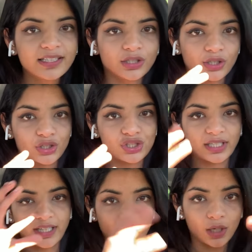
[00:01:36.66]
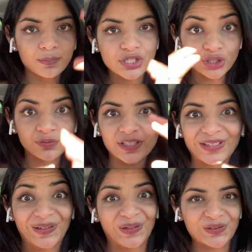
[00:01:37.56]
the urge and like observing
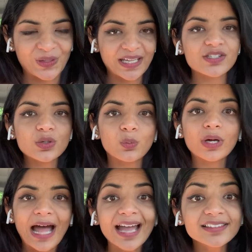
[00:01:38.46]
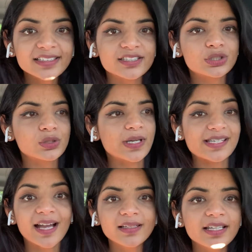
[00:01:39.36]
the urge, okay? So what I like to do is
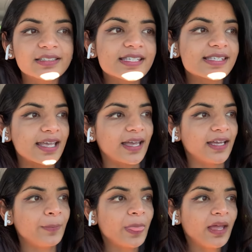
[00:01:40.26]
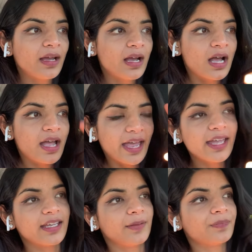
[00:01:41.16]
I like to say,
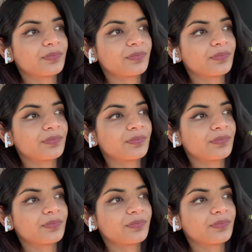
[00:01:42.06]
hey,